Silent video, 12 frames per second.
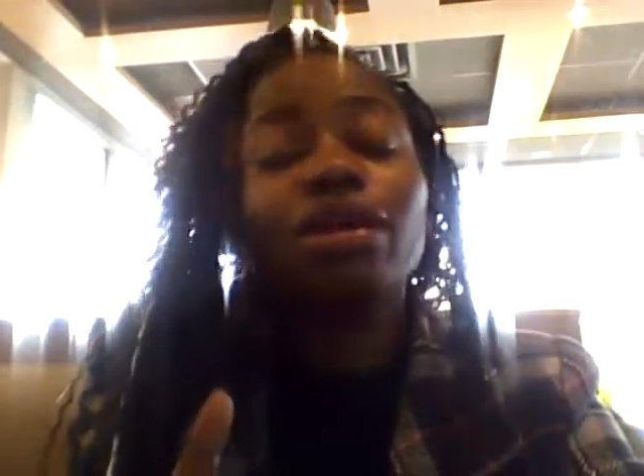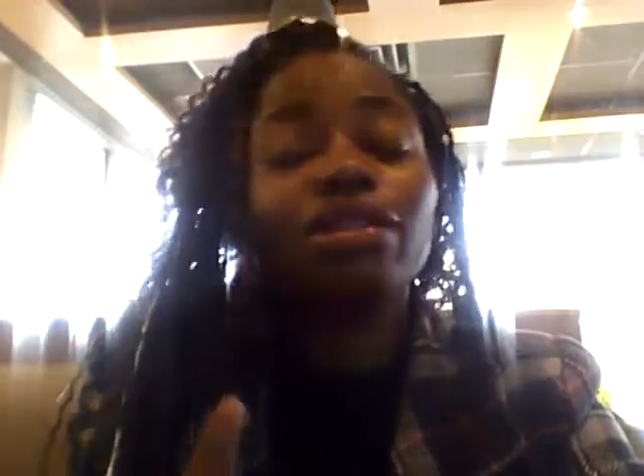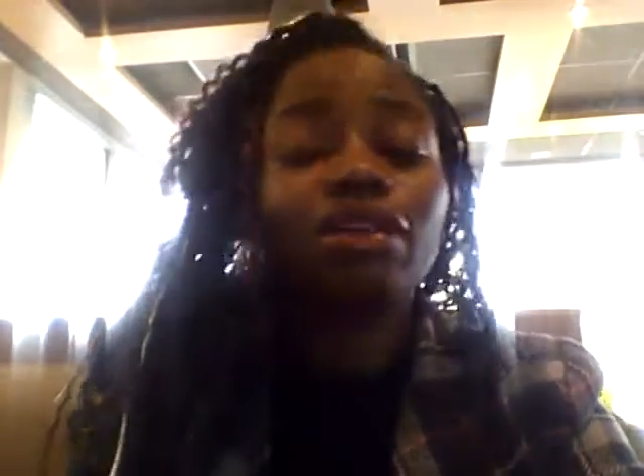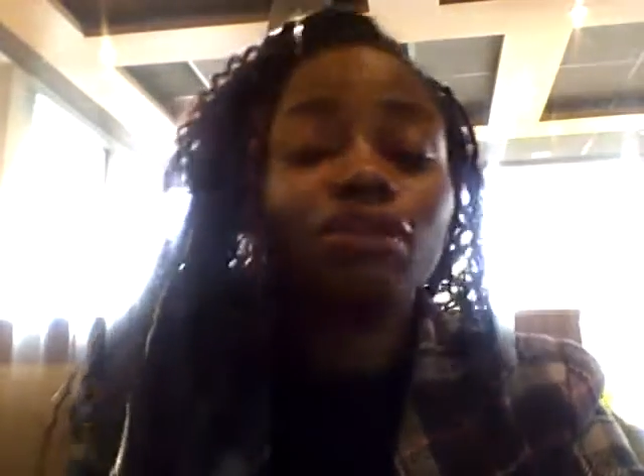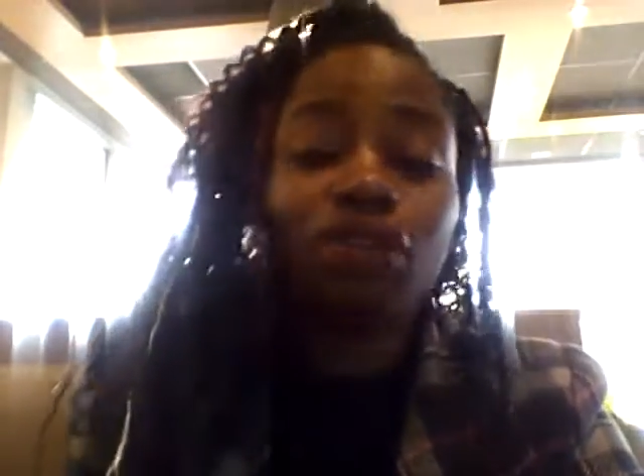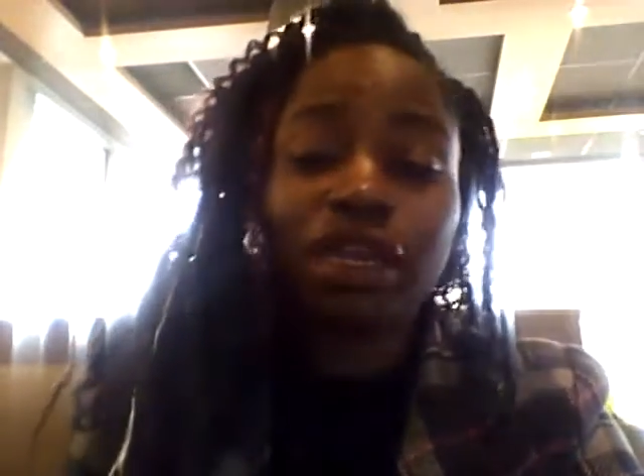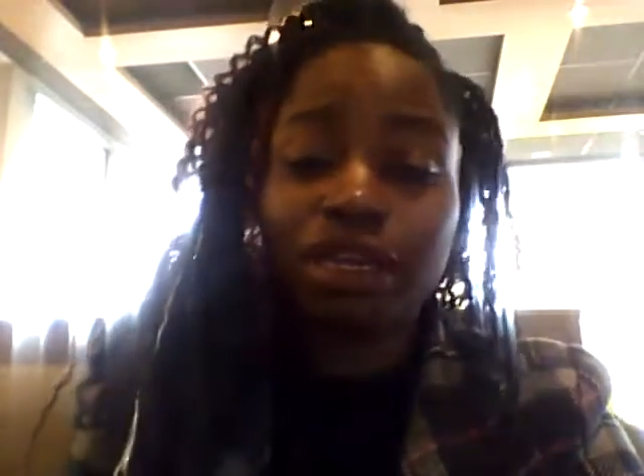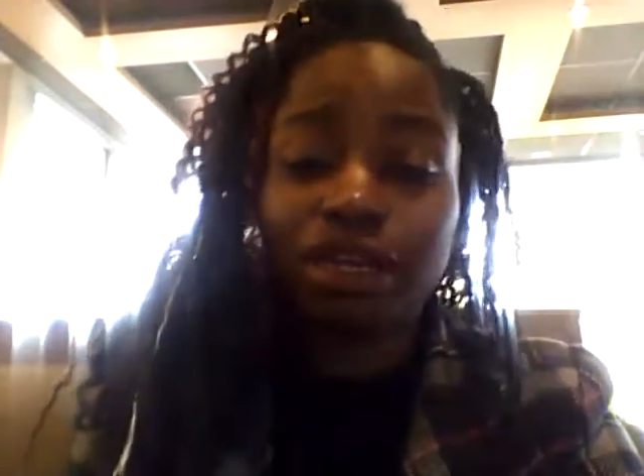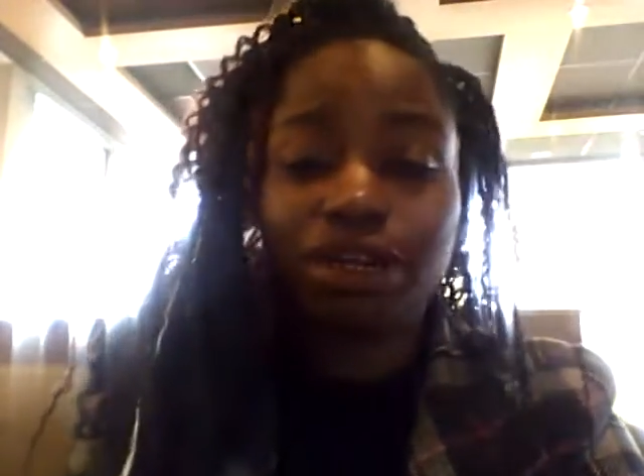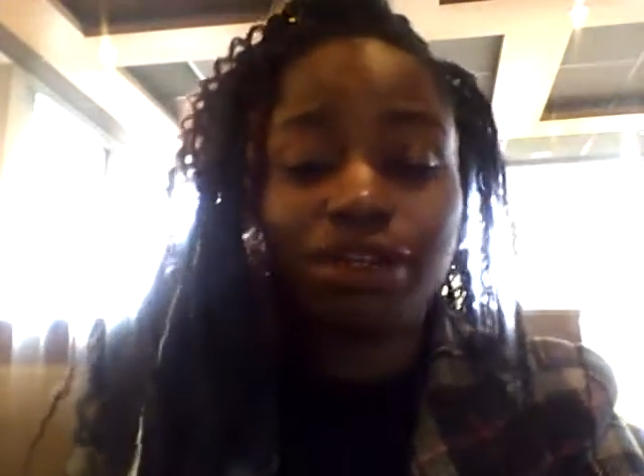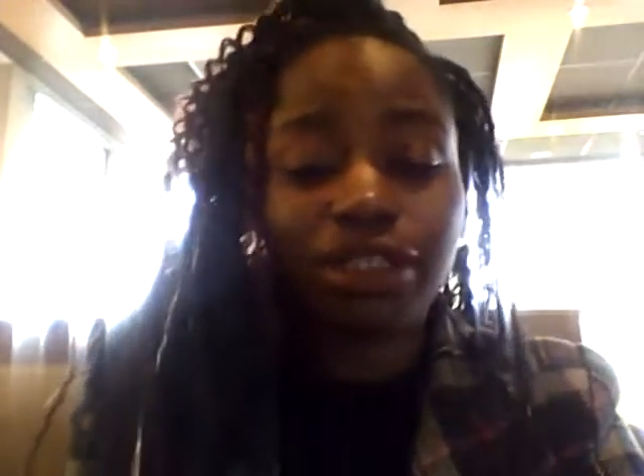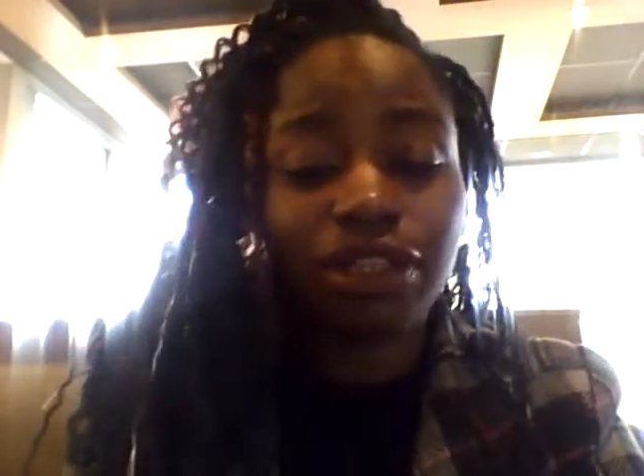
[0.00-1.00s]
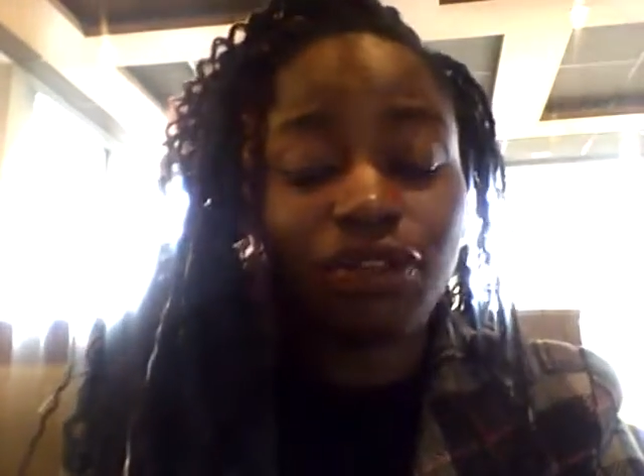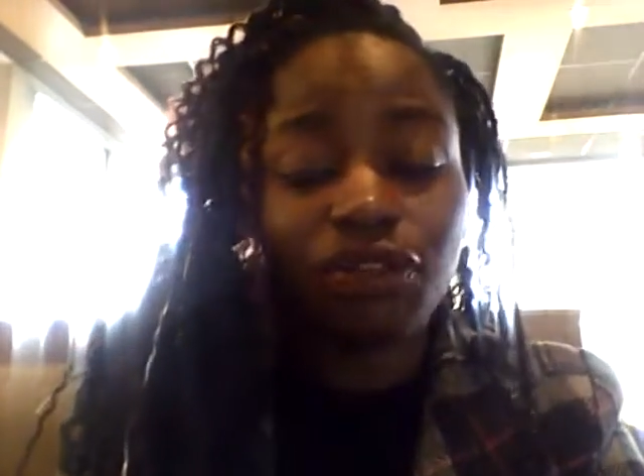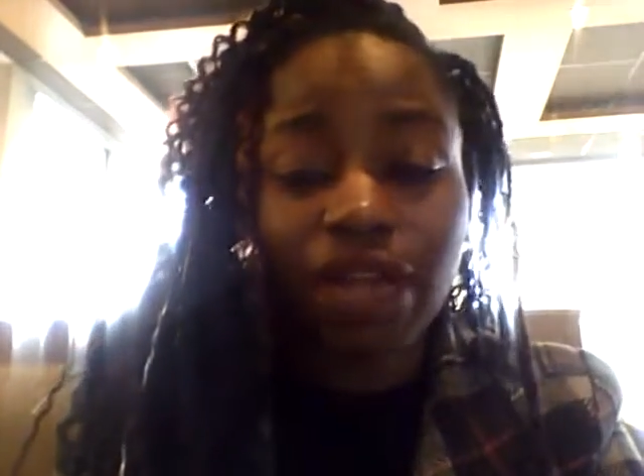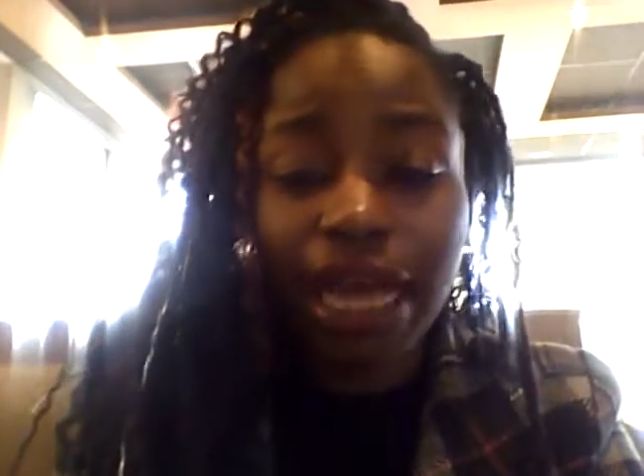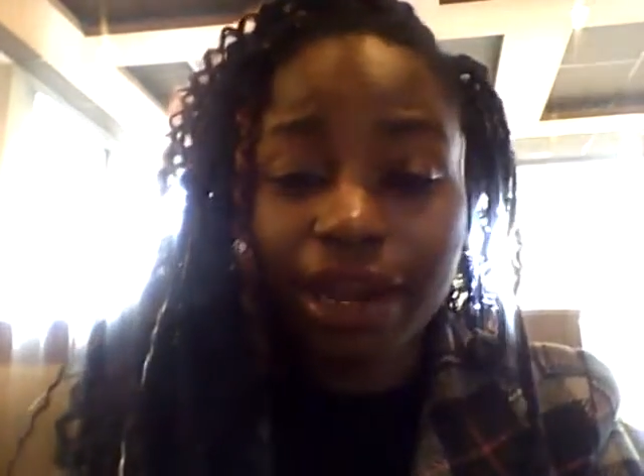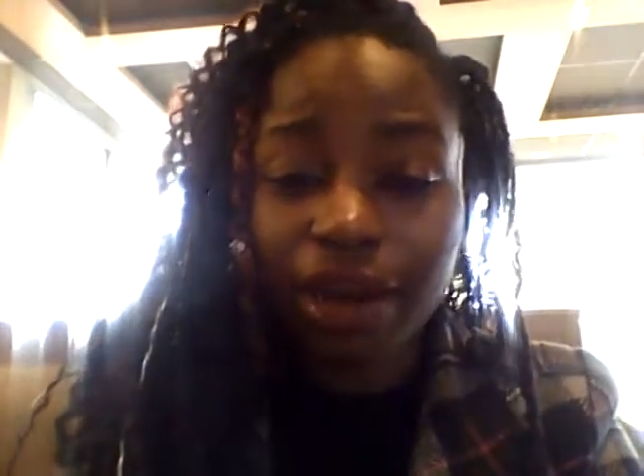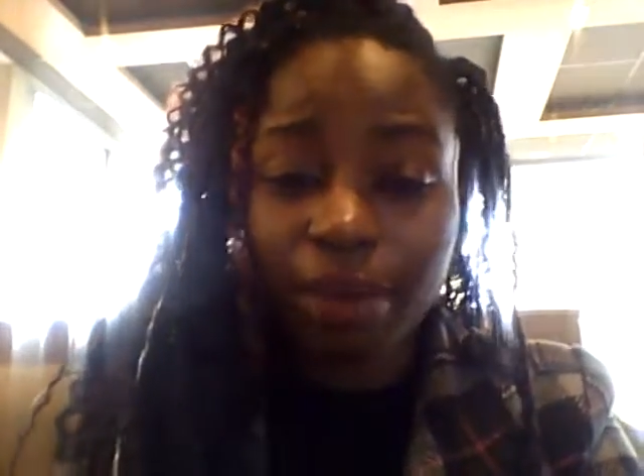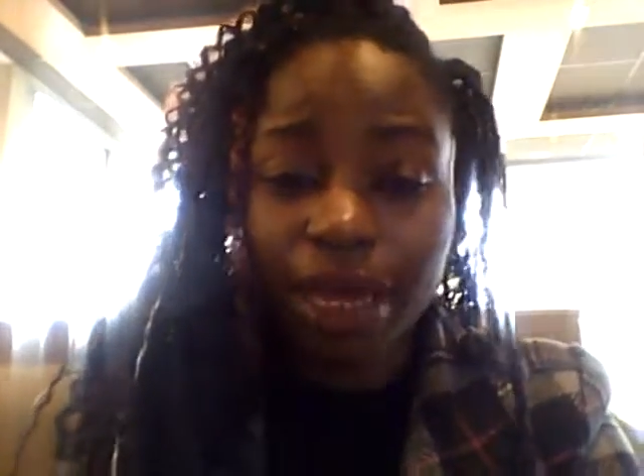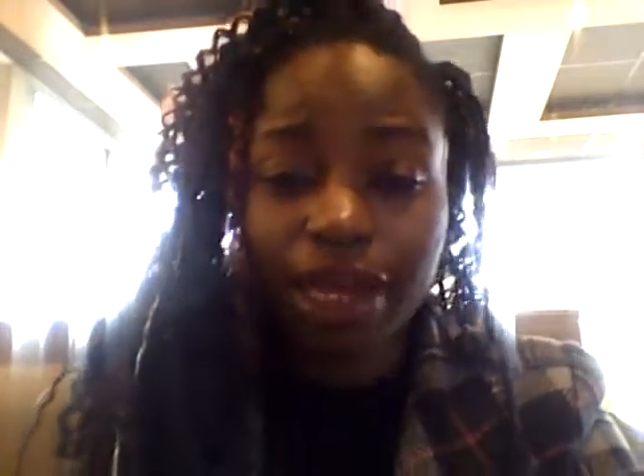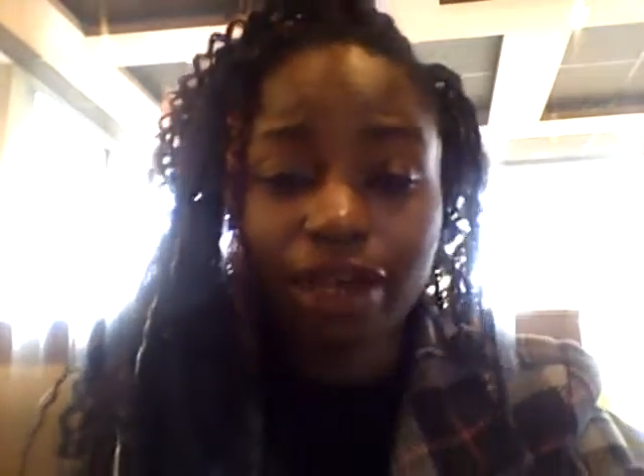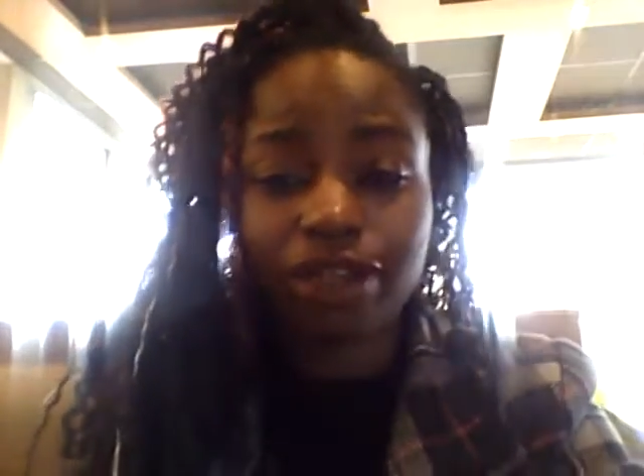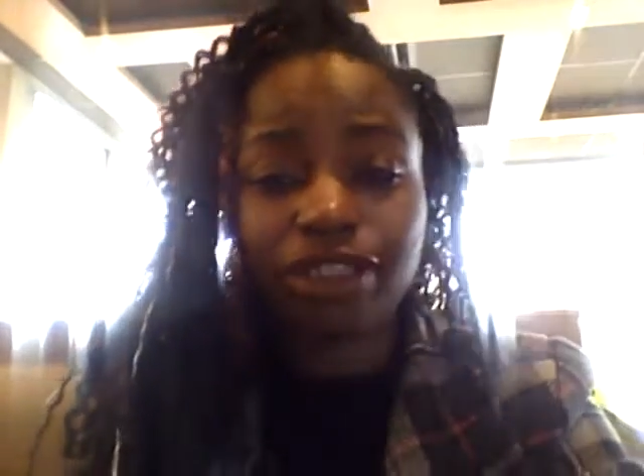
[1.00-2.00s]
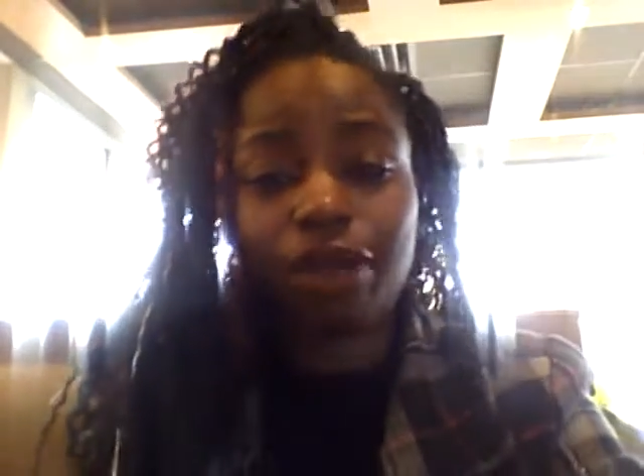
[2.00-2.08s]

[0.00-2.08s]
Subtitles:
the vendors, the flyer makers,